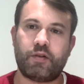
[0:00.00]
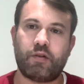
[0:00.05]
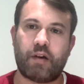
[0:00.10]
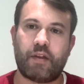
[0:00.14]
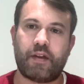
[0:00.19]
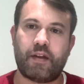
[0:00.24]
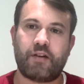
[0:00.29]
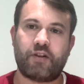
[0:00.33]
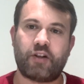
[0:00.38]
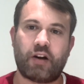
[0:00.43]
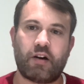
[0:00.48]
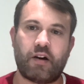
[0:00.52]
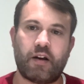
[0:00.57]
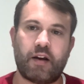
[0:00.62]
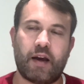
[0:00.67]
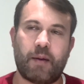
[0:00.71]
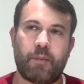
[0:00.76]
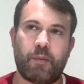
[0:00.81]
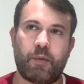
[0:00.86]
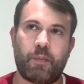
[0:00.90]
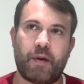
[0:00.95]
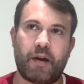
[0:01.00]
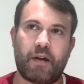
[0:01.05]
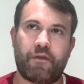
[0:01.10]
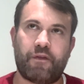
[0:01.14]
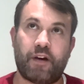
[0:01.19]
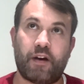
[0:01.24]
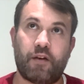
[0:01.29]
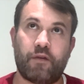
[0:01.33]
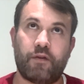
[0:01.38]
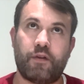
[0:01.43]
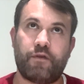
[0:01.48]
So I think generally I'm a big
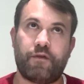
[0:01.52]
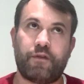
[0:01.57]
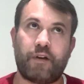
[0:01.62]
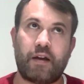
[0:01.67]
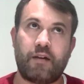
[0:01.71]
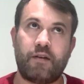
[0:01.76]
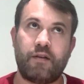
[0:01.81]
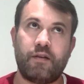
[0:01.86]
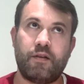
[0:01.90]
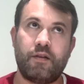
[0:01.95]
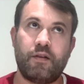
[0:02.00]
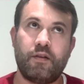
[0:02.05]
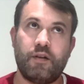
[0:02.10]
fan of the fund.